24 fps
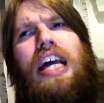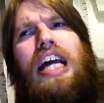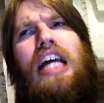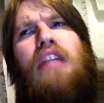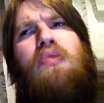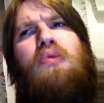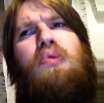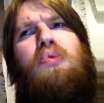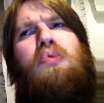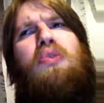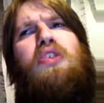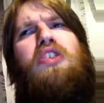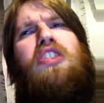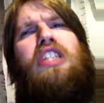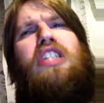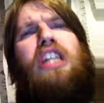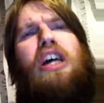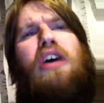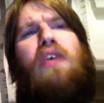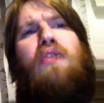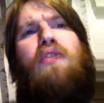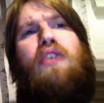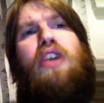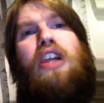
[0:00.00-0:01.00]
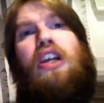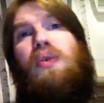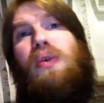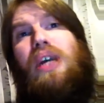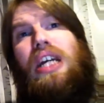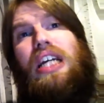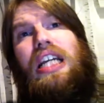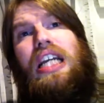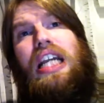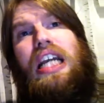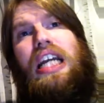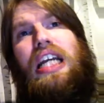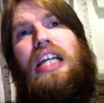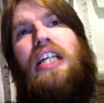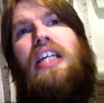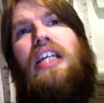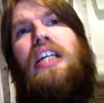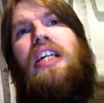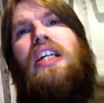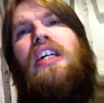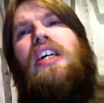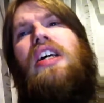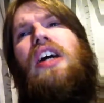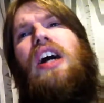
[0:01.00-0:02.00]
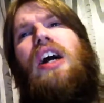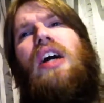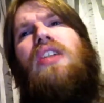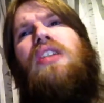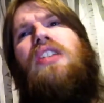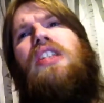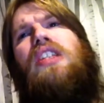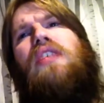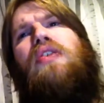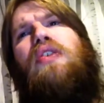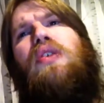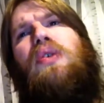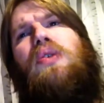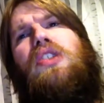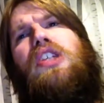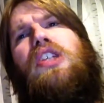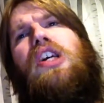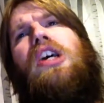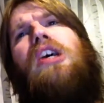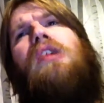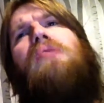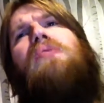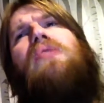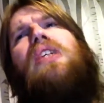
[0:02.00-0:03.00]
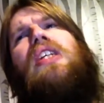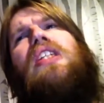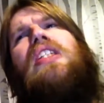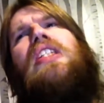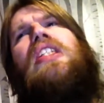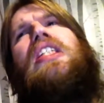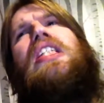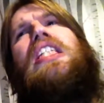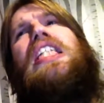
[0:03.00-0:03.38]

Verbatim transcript: had to be pushed out very quickly under difficult circumstances.